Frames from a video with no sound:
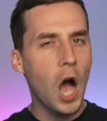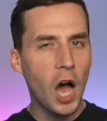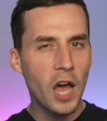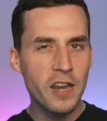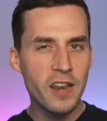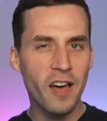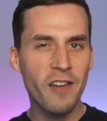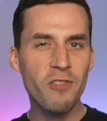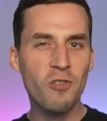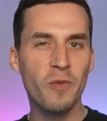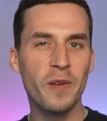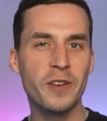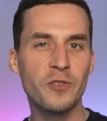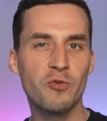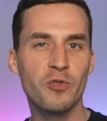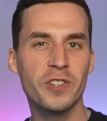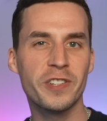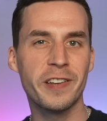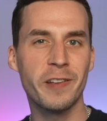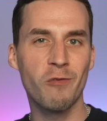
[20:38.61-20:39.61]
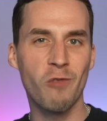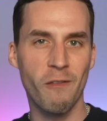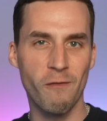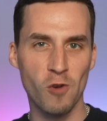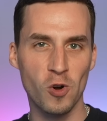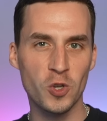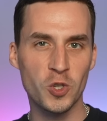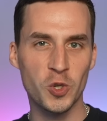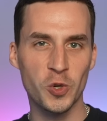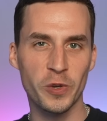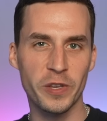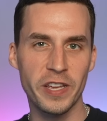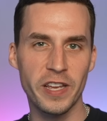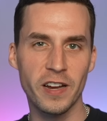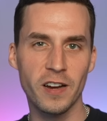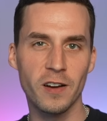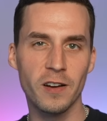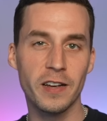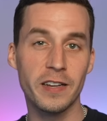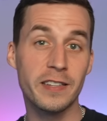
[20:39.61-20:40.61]
Another interesting reversal
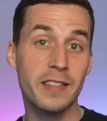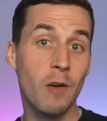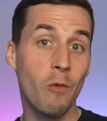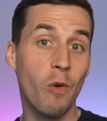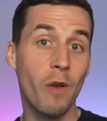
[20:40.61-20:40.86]
here is that